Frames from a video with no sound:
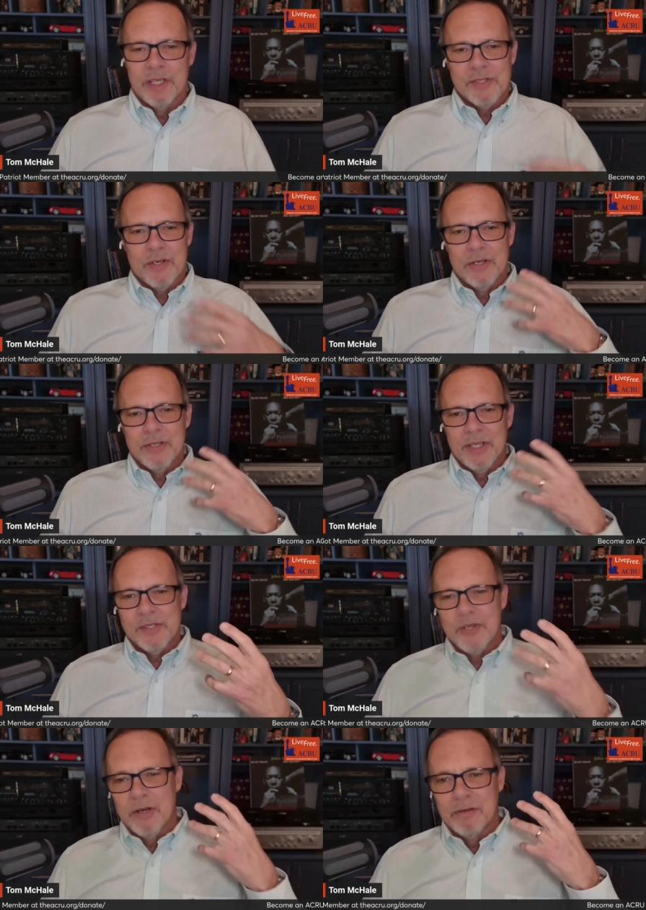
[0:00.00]
That's our
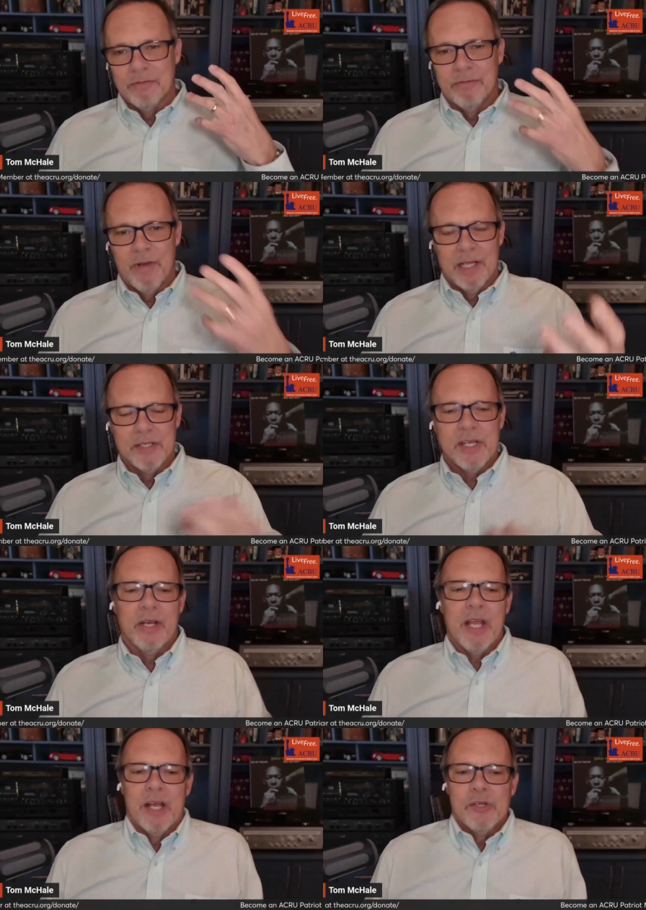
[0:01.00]
that's our
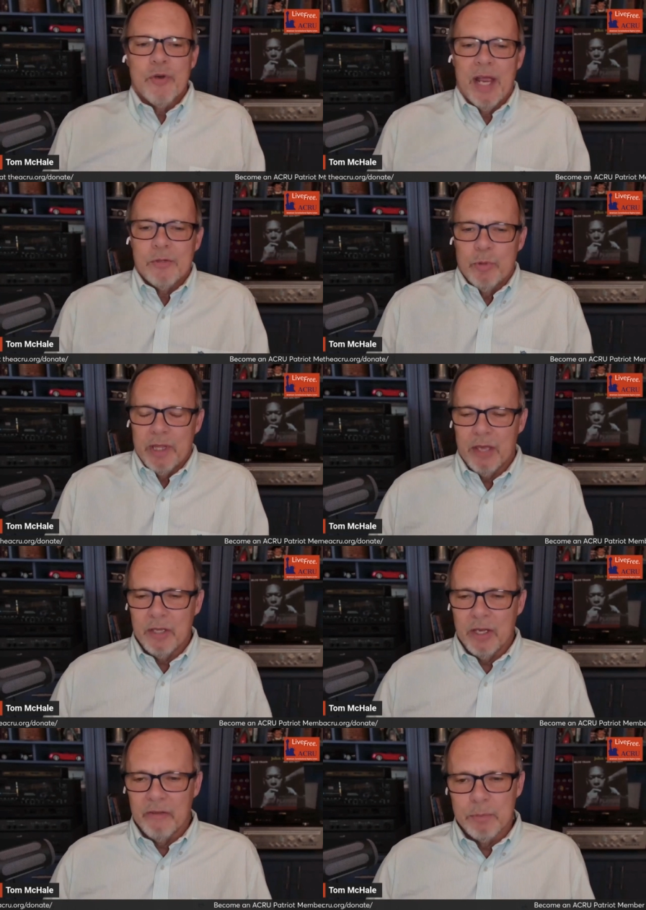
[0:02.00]
voluntary contract with how
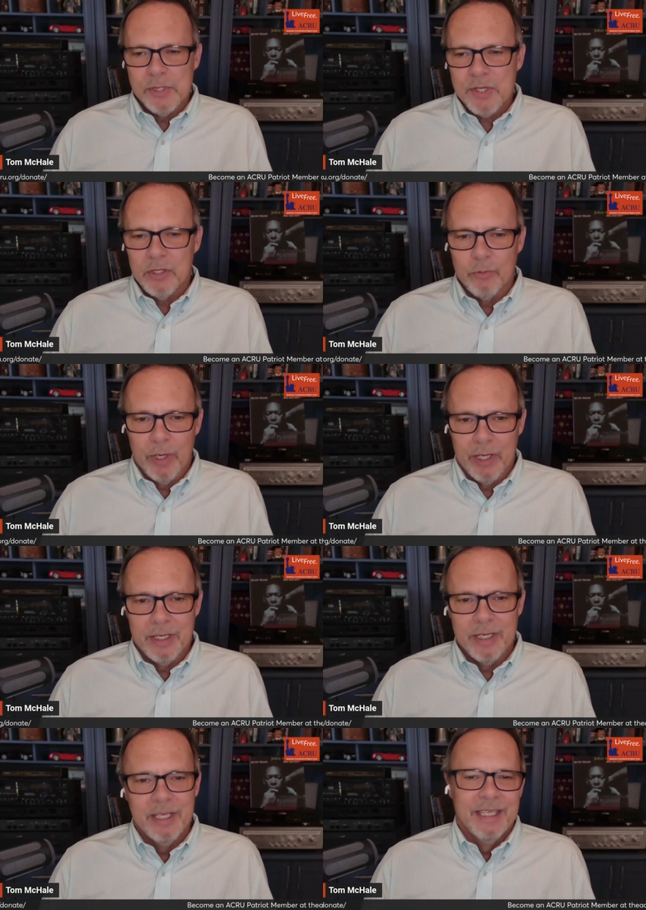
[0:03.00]
the government's going to
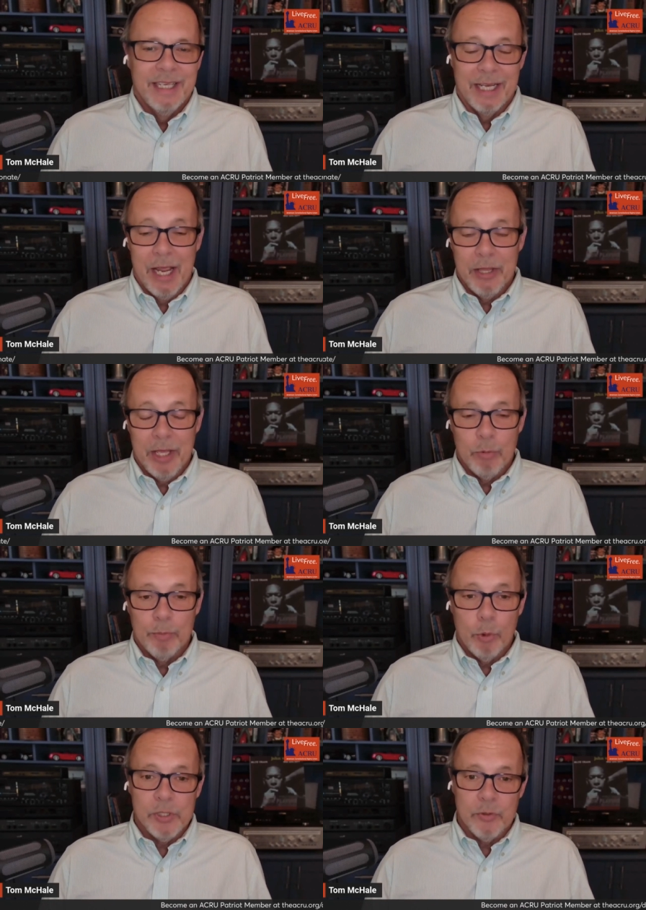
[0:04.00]
run and how they
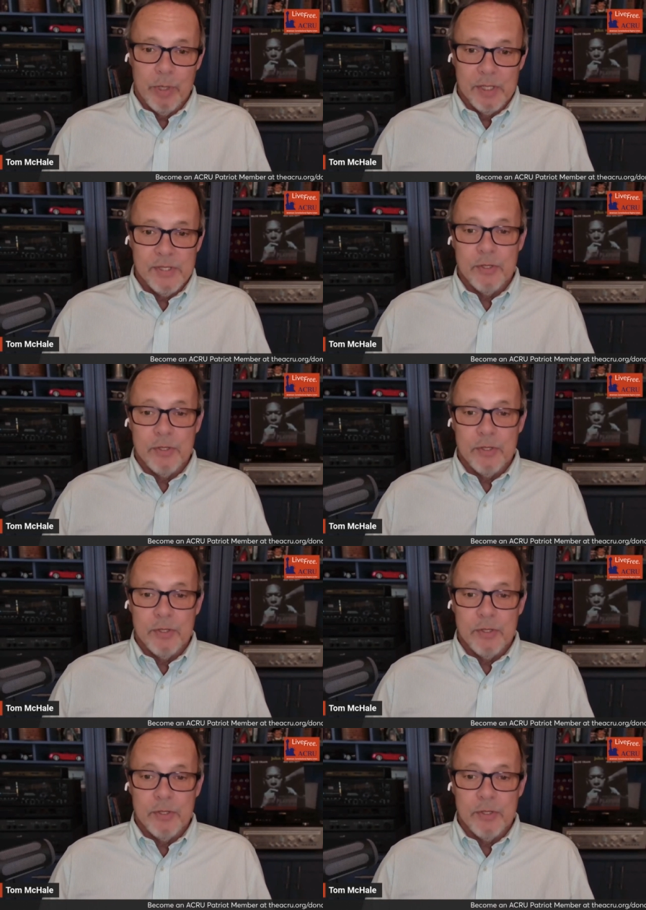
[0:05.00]
report to us.